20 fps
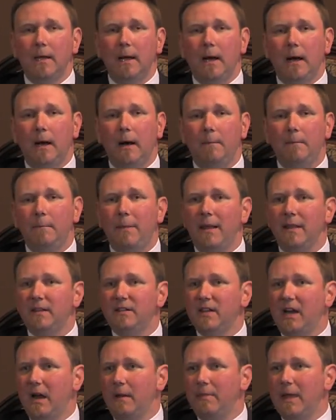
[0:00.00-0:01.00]
By the
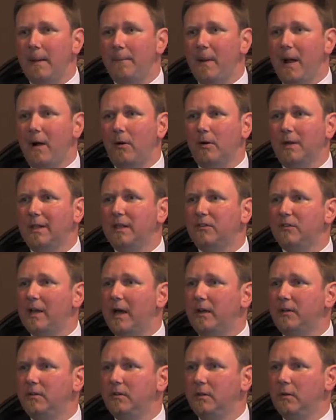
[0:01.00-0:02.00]
time that power gets
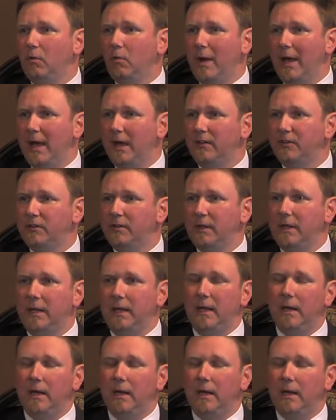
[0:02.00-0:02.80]
out to the west,